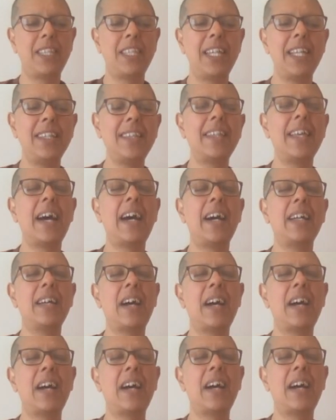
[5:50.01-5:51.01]
These are
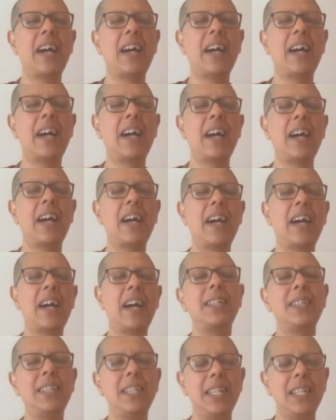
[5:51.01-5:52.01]
our
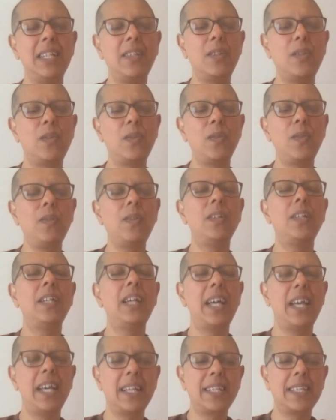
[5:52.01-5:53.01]
basic needs to
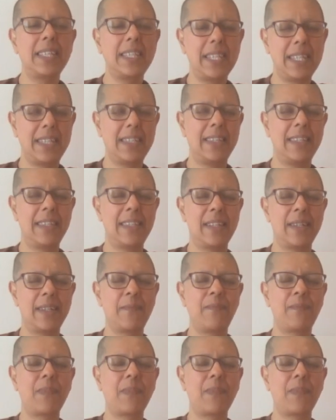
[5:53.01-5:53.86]
exist